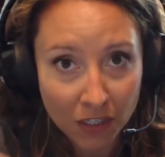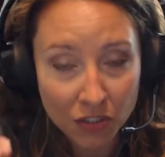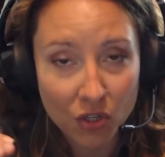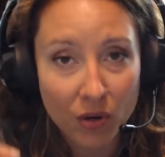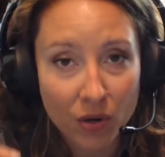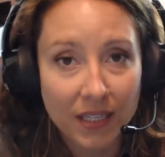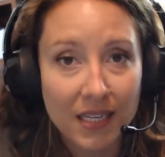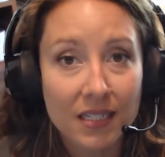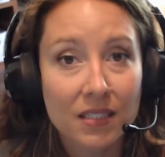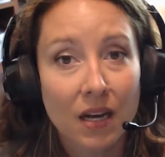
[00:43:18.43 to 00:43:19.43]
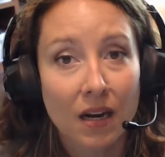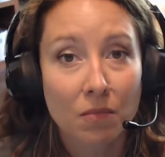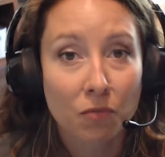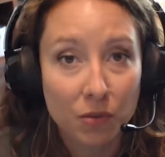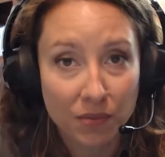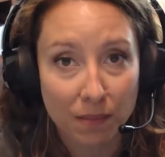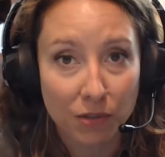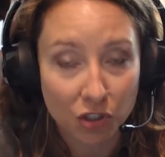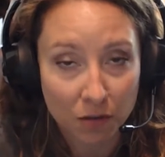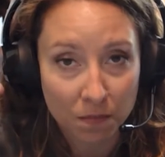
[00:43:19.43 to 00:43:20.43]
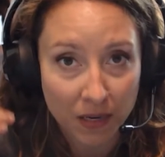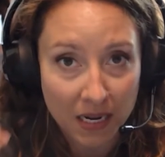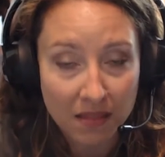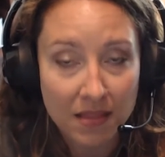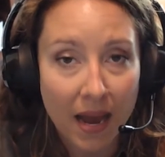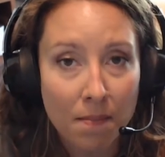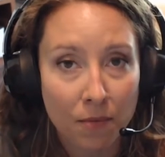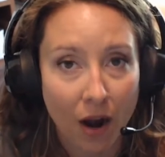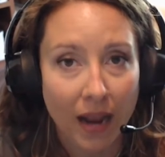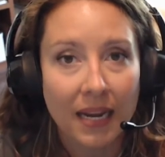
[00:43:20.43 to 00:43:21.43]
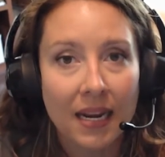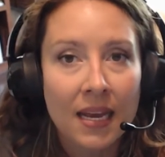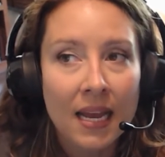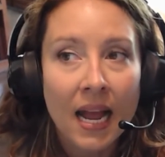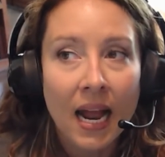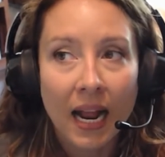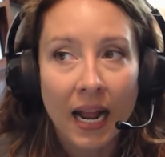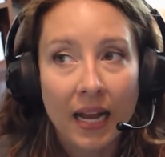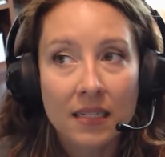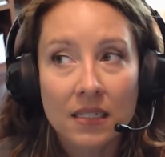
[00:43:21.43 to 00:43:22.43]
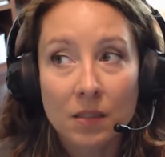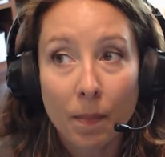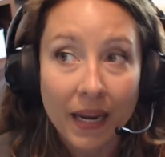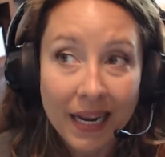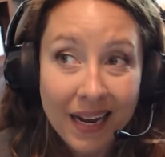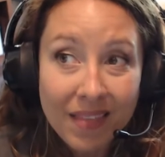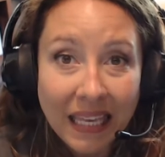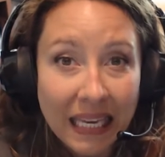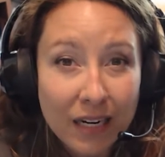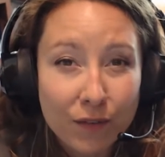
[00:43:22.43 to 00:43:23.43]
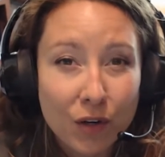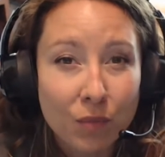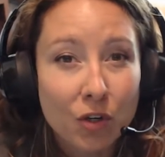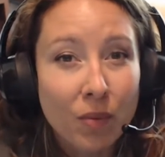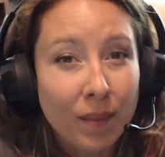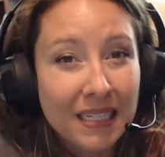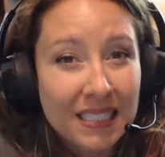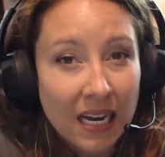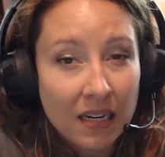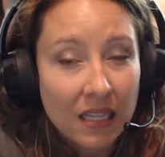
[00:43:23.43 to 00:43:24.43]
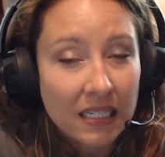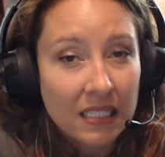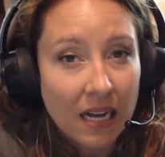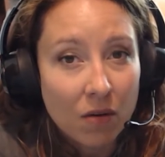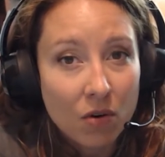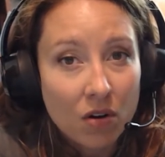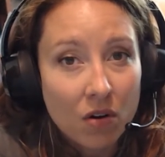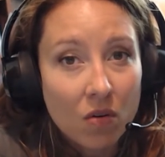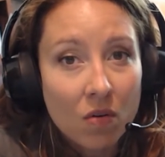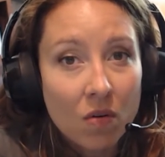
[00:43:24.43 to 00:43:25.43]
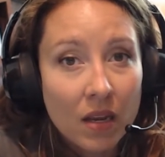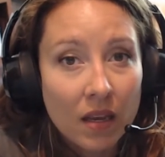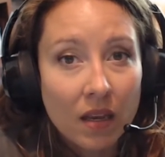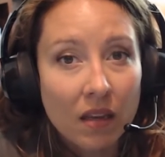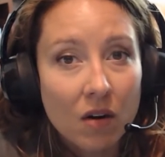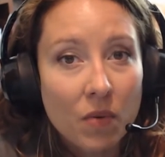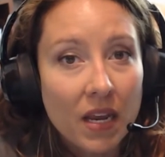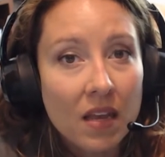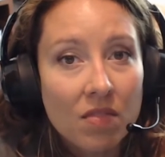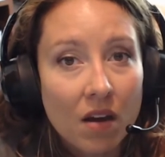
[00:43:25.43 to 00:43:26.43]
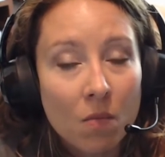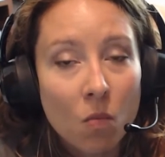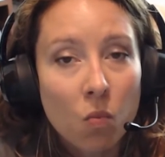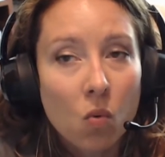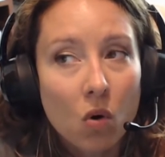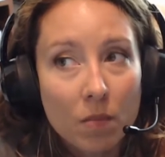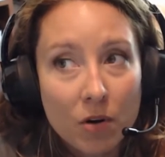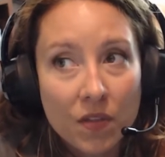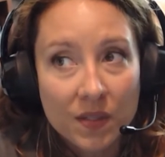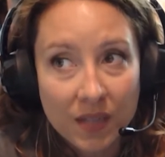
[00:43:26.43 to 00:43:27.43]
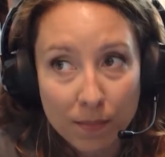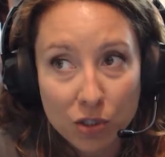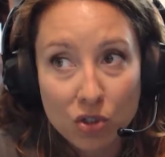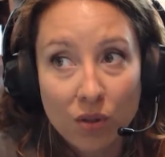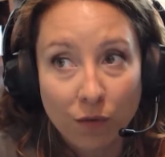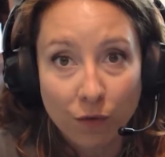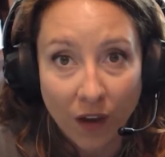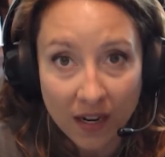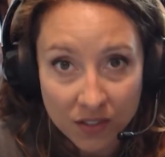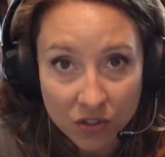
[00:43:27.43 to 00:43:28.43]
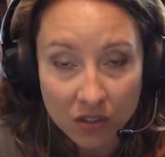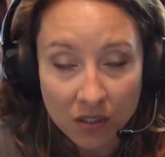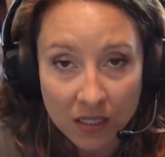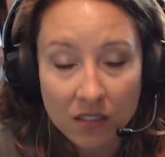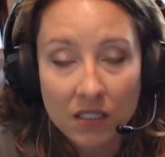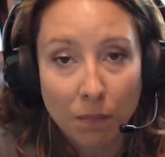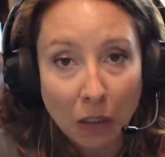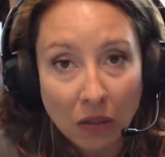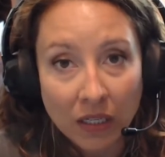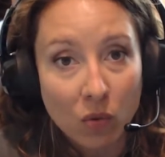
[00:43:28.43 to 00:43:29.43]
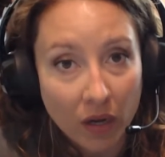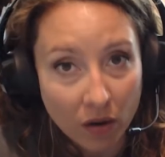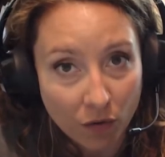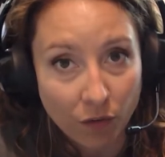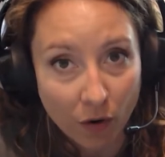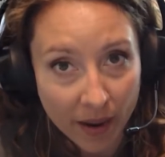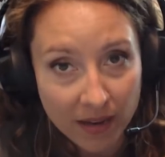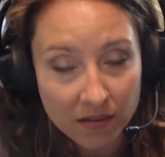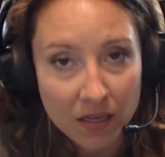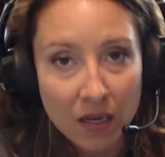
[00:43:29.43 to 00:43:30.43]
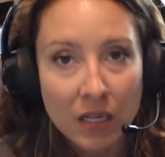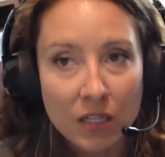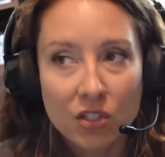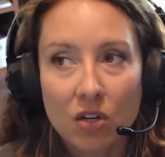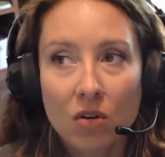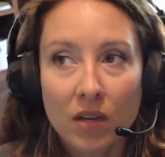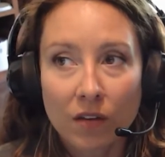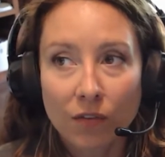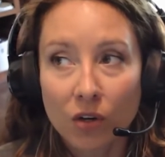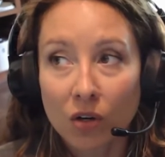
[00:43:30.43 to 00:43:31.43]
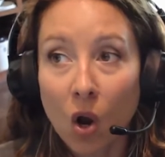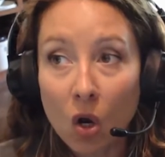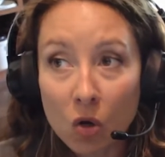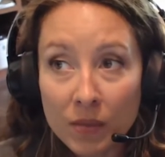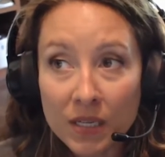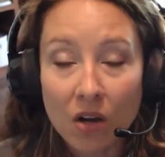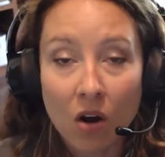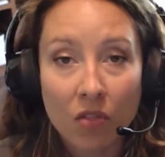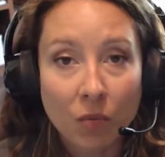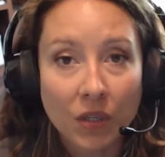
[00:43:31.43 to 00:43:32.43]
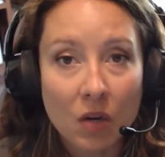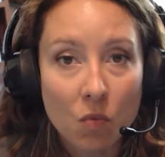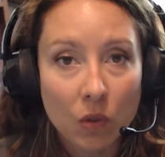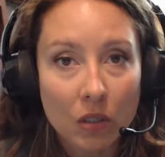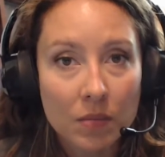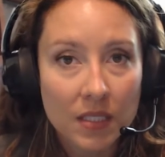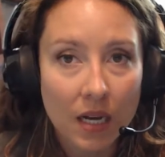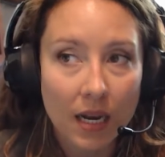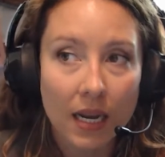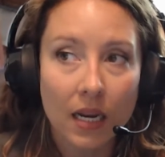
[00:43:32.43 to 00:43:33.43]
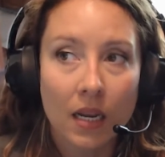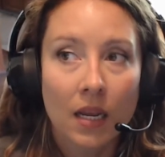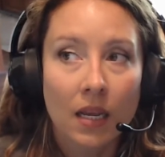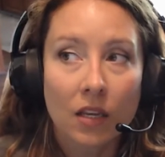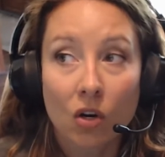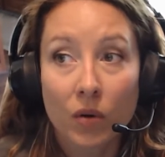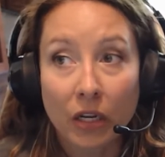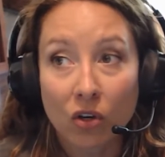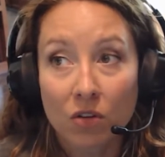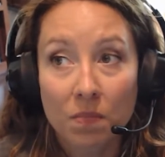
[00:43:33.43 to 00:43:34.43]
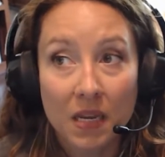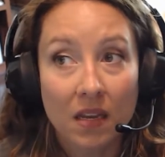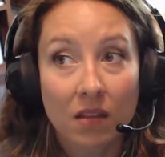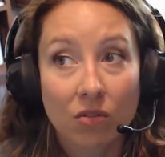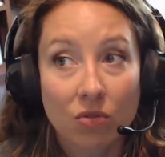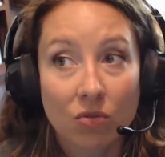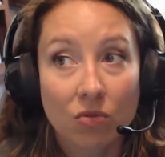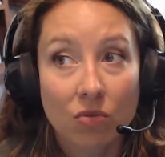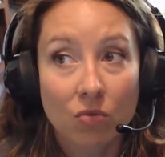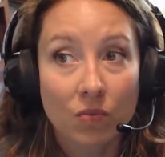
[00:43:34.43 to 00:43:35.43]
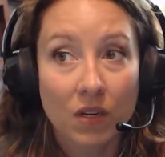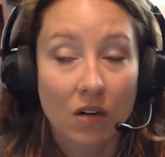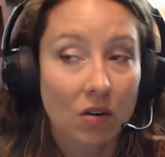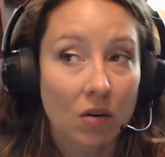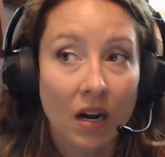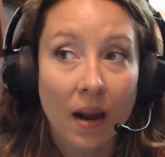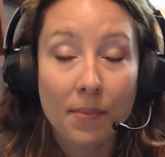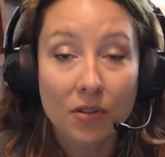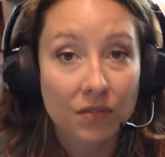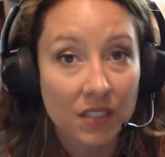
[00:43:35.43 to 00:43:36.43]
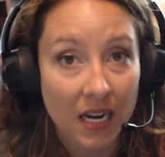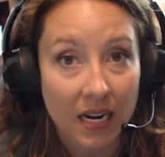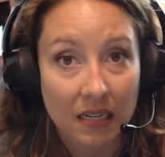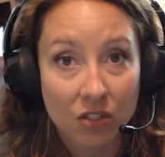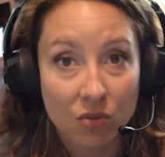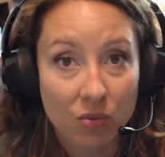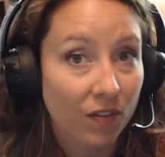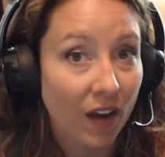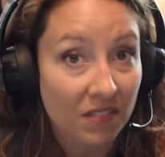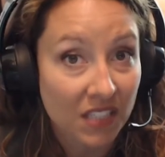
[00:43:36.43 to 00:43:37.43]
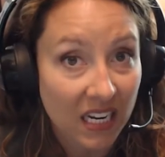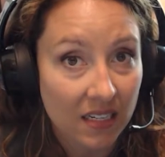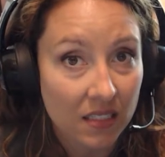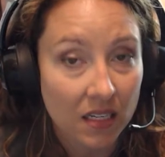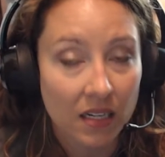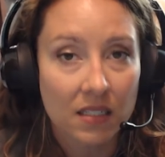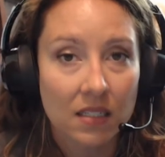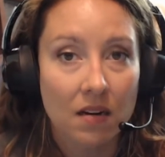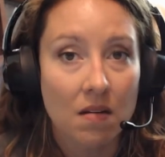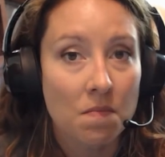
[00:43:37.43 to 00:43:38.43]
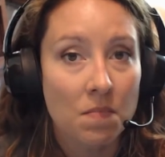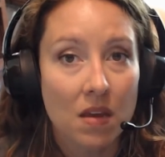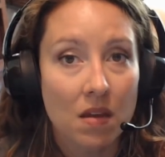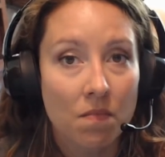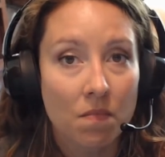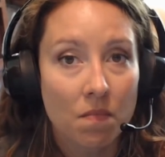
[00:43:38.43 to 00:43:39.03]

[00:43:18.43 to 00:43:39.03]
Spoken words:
So our key is room temperature beneath that brine. And depending on the heat of your room, it's kind of like sourdough in a way. The warmer the temperature, the faster it's typically going to ferment. So if your home is on the really warm side, it could be, a couple of days, 3-5 days, and it's going to be